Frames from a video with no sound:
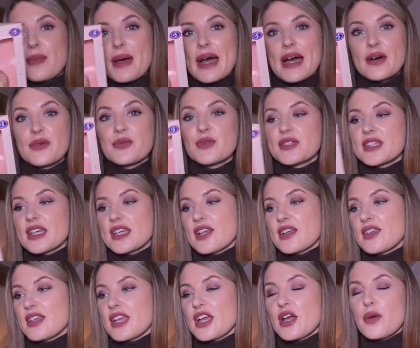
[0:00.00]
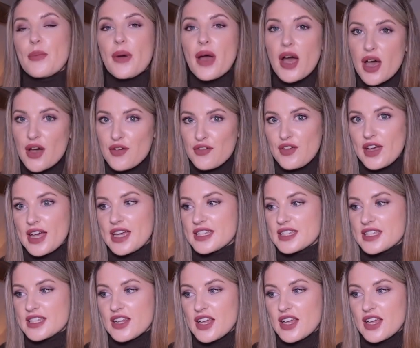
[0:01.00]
and I think perfect.